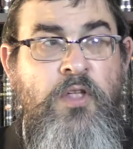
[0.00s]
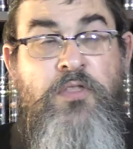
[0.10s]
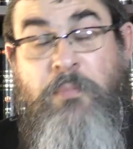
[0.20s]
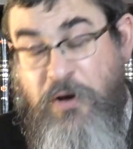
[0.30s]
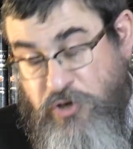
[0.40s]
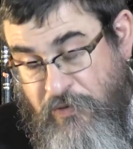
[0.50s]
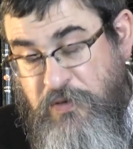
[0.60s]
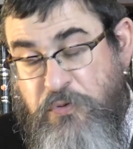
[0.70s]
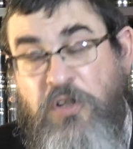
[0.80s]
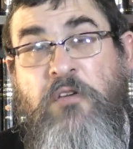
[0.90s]
The Machshavas
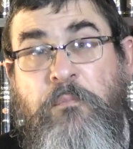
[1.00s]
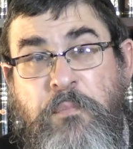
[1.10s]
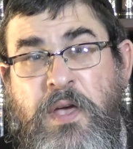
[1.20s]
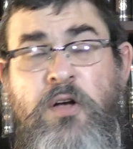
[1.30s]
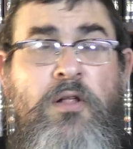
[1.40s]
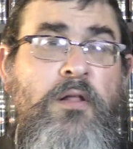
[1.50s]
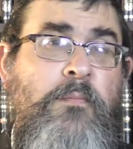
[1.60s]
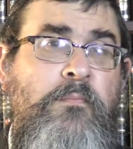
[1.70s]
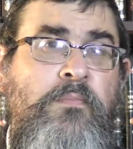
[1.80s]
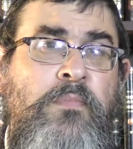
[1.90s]
Psul of Pigel,
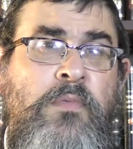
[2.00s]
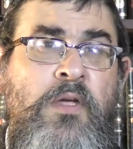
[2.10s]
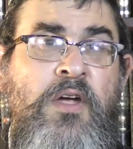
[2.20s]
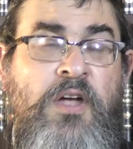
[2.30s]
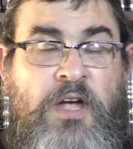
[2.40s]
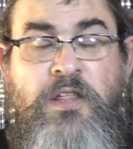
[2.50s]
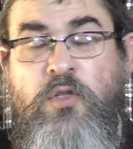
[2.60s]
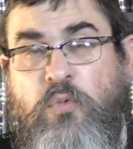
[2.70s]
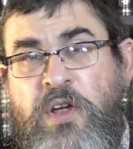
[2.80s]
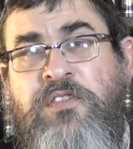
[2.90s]
that
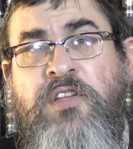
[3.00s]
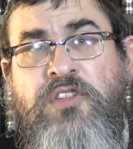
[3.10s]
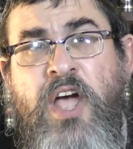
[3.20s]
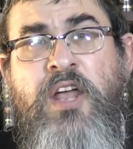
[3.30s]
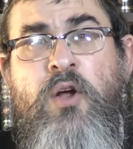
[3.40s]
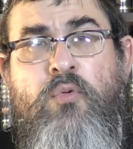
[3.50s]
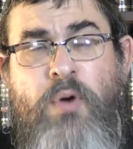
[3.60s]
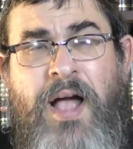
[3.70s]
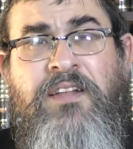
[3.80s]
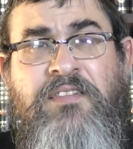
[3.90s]
the reason the Torah
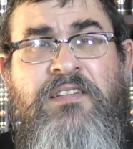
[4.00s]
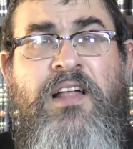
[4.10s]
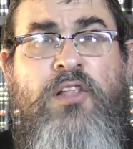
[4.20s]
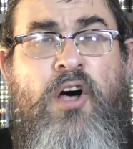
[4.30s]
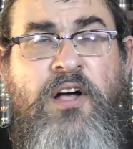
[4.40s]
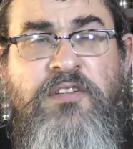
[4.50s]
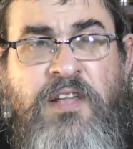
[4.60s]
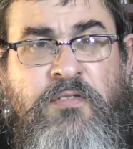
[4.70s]
writes these halachas,